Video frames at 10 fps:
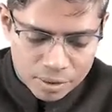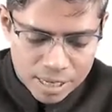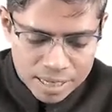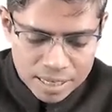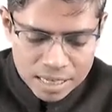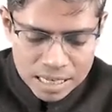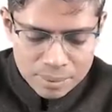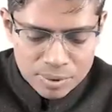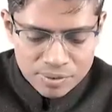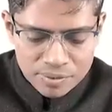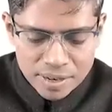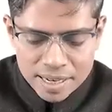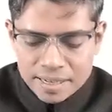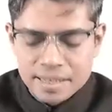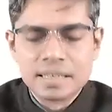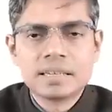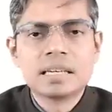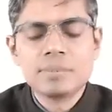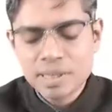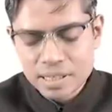okay, if the
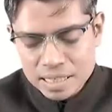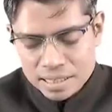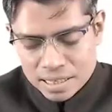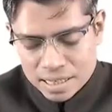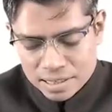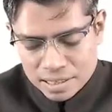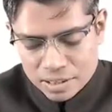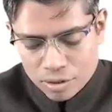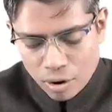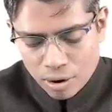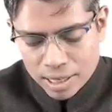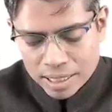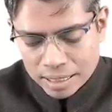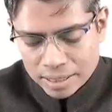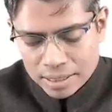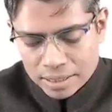fainting, if the dizziness is occurring,